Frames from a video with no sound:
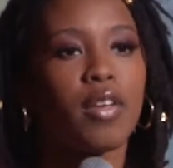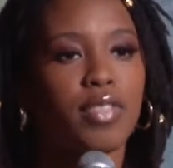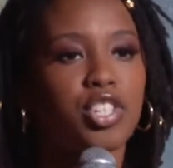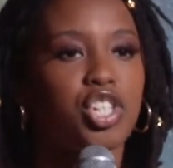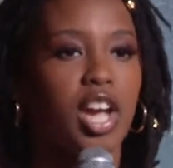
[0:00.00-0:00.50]
of
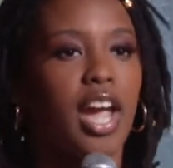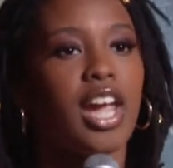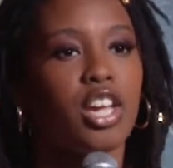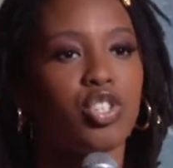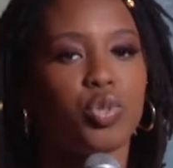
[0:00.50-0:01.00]
the
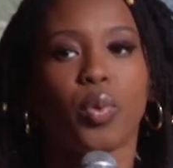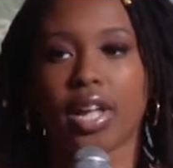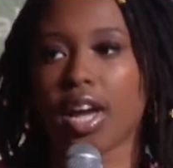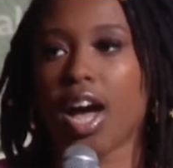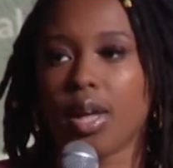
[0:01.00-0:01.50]
change when
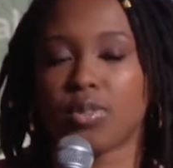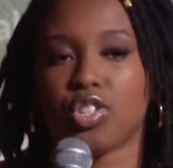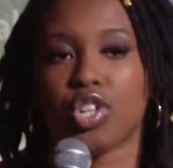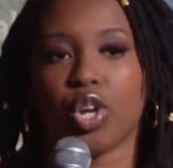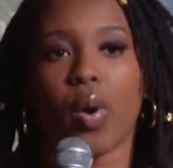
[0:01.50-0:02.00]
it comes
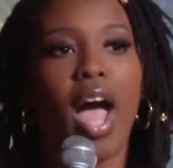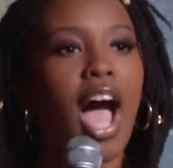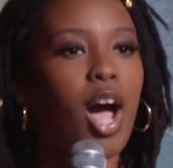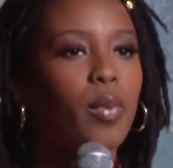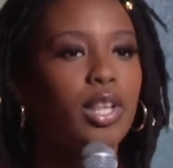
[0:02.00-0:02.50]
to
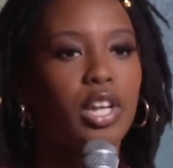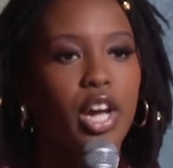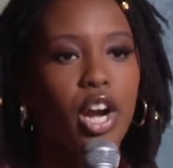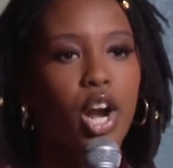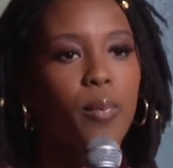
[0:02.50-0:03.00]
how we look
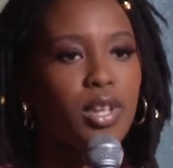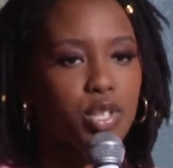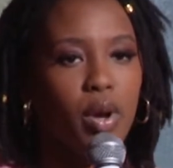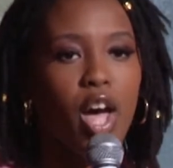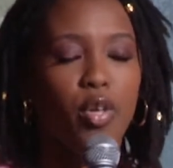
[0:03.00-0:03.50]
at our mental
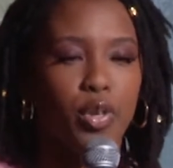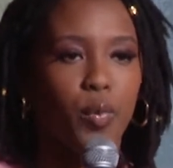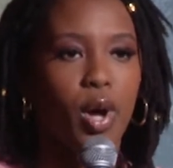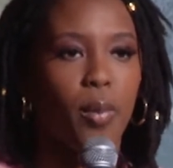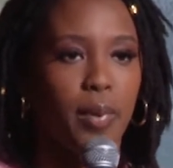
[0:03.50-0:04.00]
health and
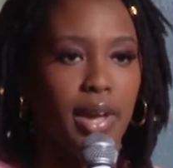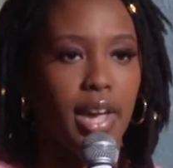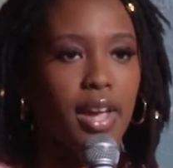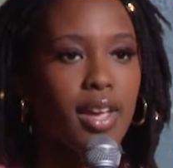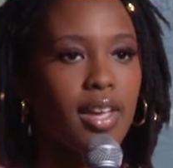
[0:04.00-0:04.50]

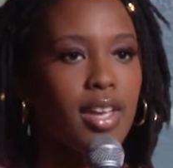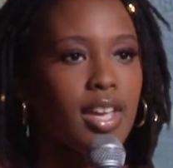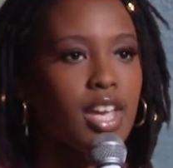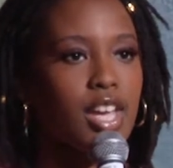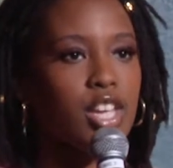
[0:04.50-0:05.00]
well-being.
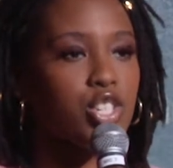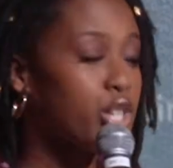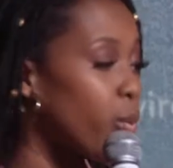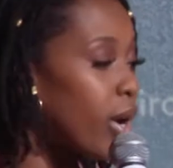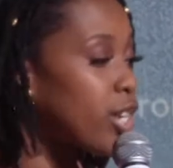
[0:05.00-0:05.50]

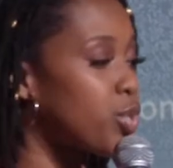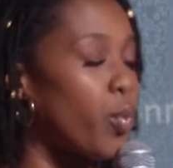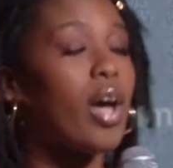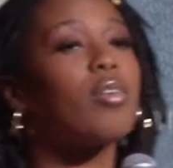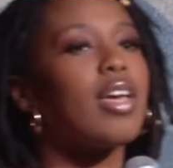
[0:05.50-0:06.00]
So what is
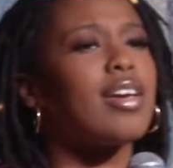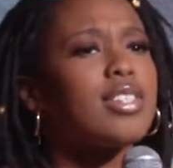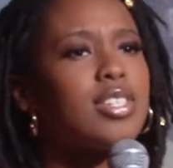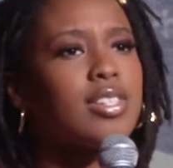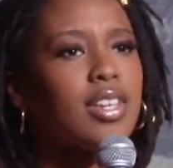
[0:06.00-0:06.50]

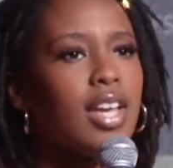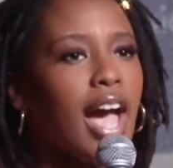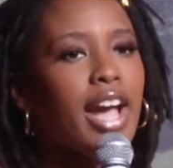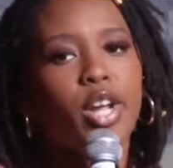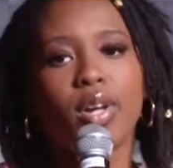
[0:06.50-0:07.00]
wellness?
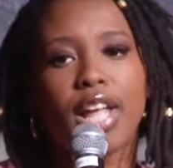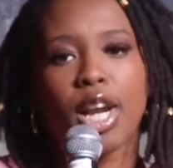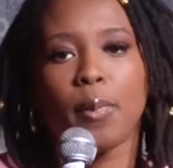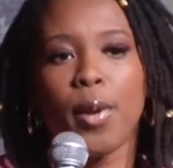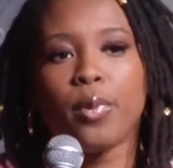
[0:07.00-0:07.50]
I know a lot
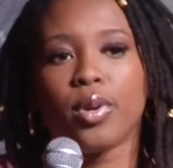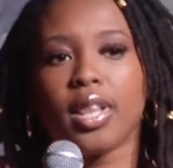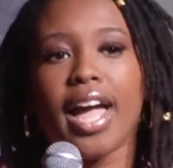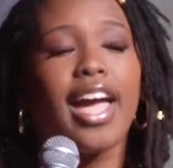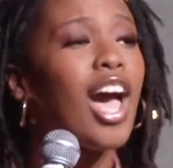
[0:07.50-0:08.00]
of people are
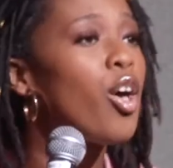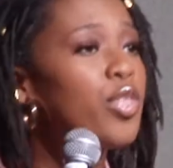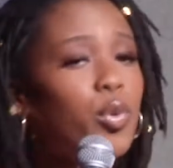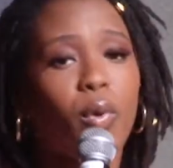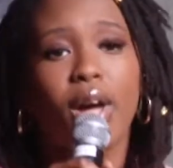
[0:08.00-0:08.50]
like, health
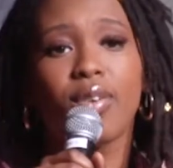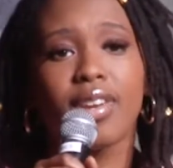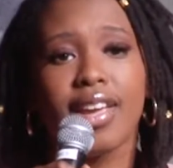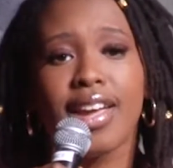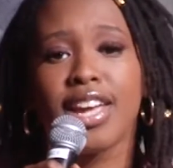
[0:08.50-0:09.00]
and
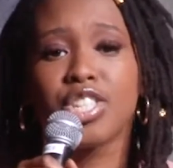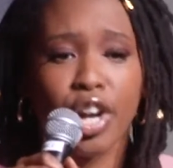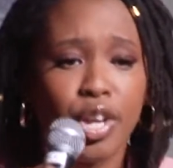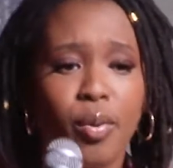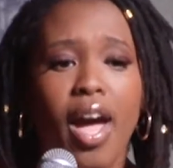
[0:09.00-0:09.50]
wellness, are
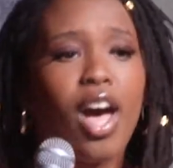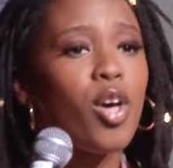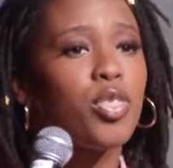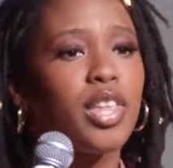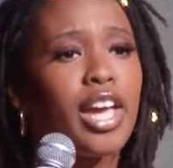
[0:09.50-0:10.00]
you
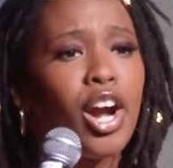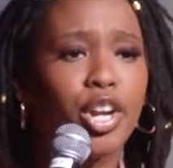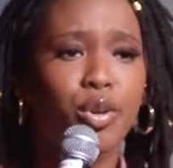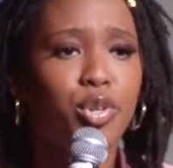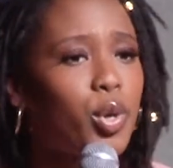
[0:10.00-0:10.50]
healthy? Are
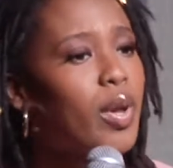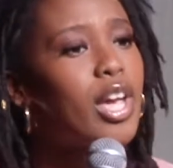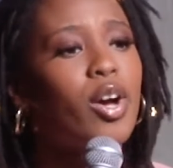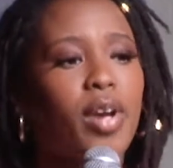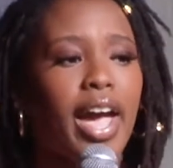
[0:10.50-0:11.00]
you doing
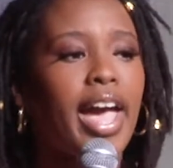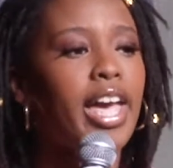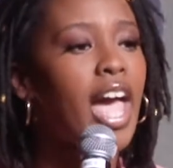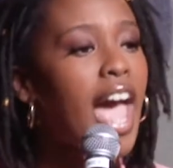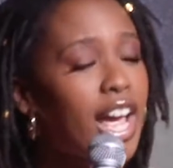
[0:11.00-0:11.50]

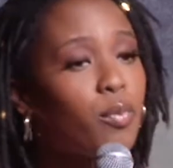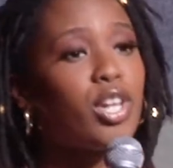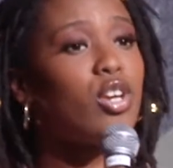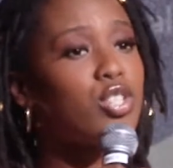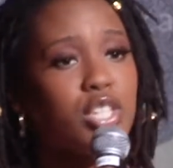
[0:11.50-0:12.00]
okay? And we
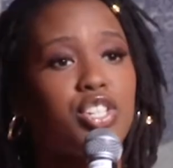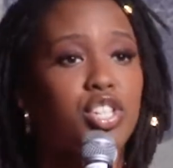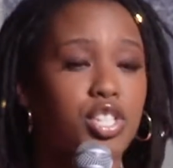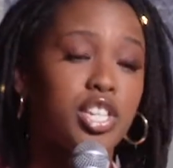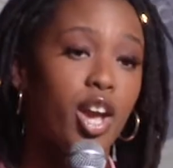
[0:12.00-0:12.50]
usually
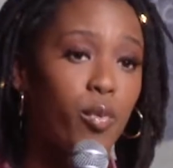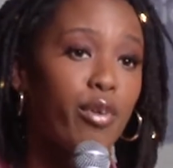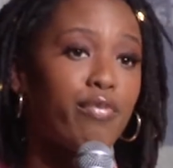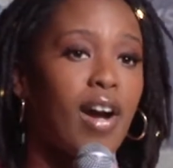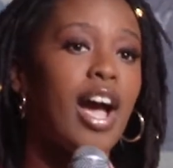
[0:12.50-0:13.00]
just say we're
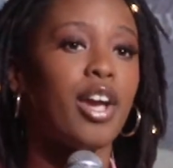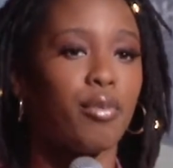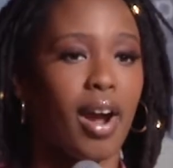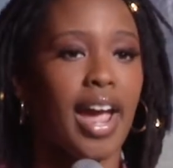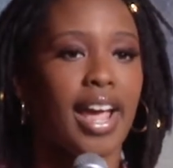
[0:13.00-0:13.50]
fine,
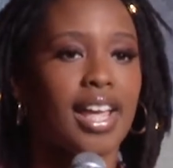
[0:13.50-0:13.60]
right?